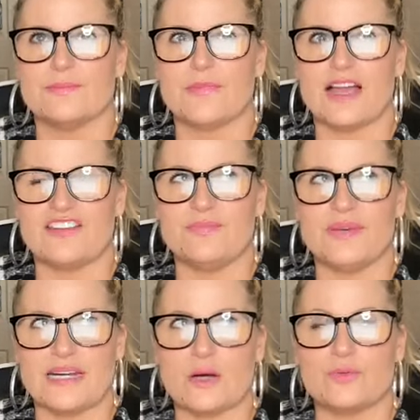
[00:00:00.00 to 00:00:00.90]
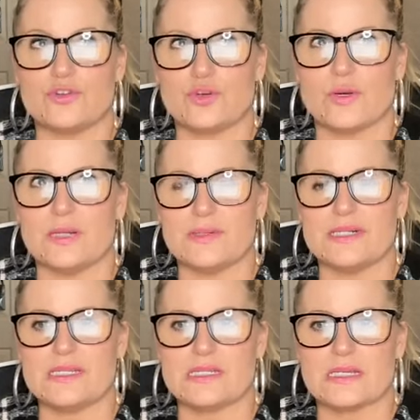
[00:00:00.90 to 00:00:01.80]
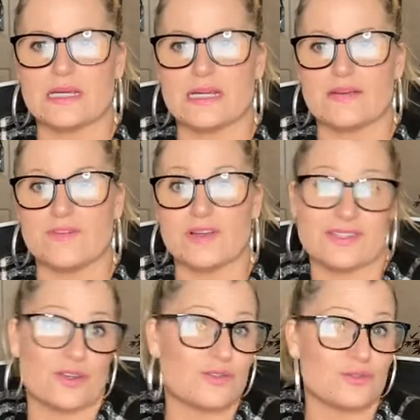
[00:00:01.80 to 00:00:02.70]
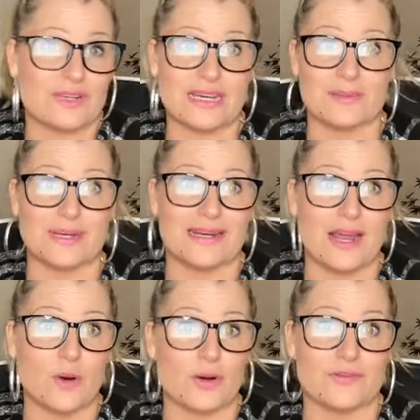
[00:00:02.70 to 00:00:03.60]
I've been out in 20 minutes, and it's also taken me an hour.